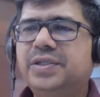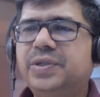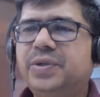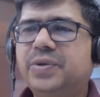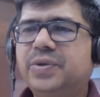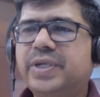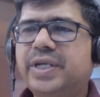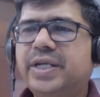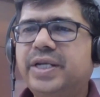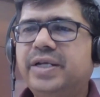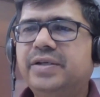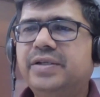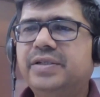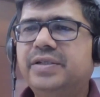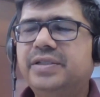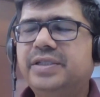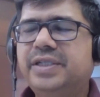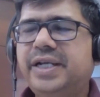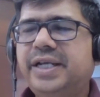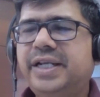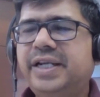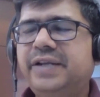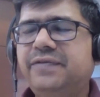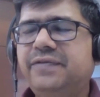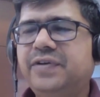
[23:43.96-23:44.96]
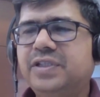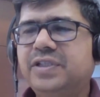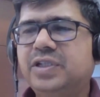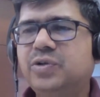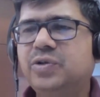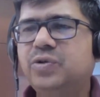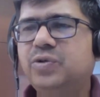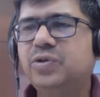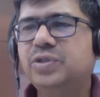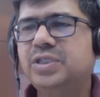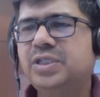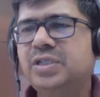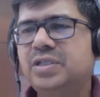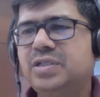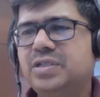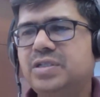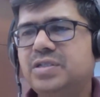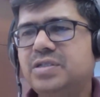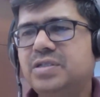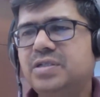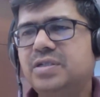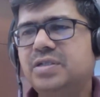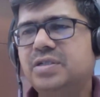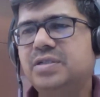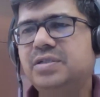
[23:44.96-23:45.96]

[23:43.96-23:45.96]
Okay, any further questions?